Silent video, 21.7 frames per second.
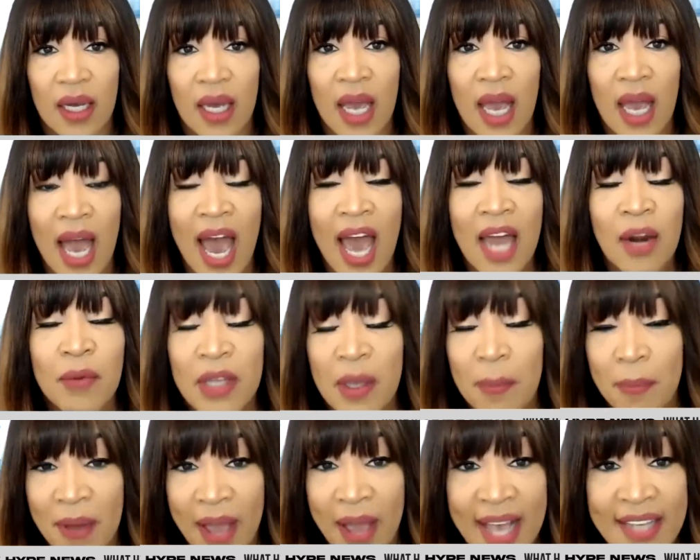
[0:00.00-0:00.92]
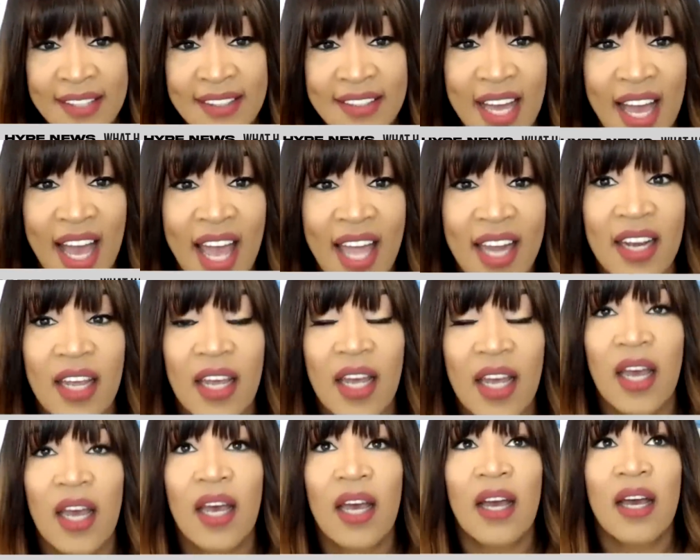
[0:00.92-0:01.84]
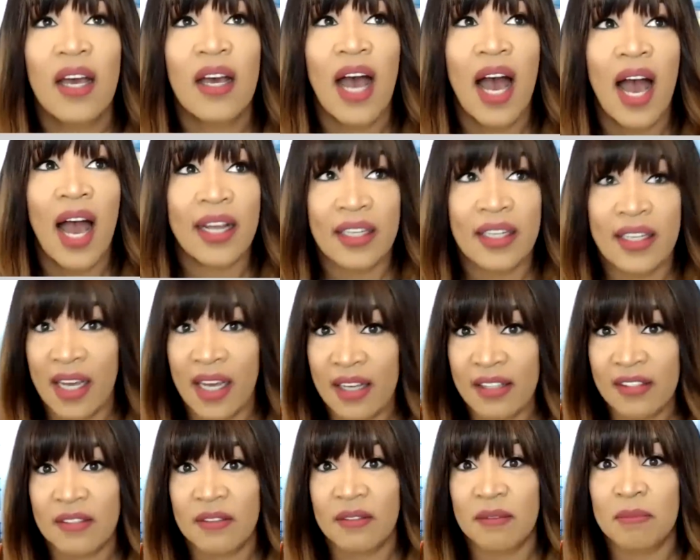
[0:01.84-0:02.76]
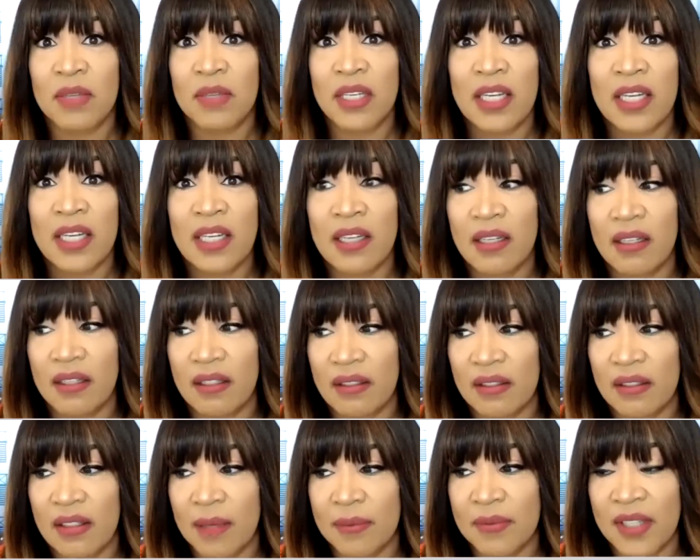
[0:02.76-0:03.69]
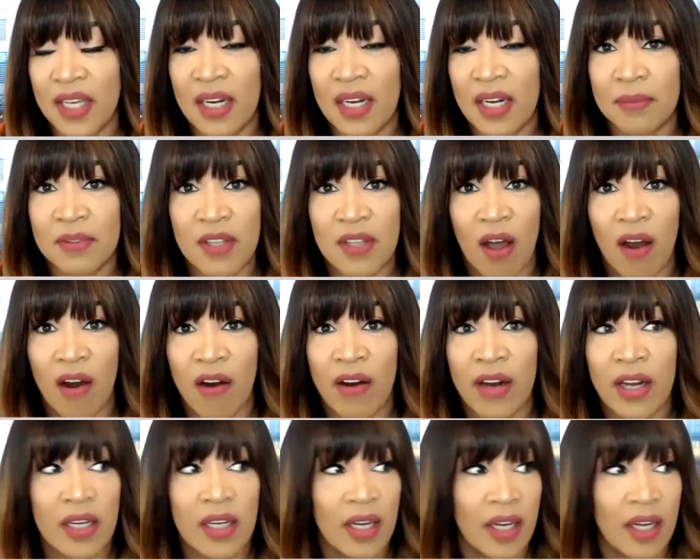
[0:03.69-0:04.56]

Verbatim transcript: How do we get past that? I guess he kept saying, I'm sorry,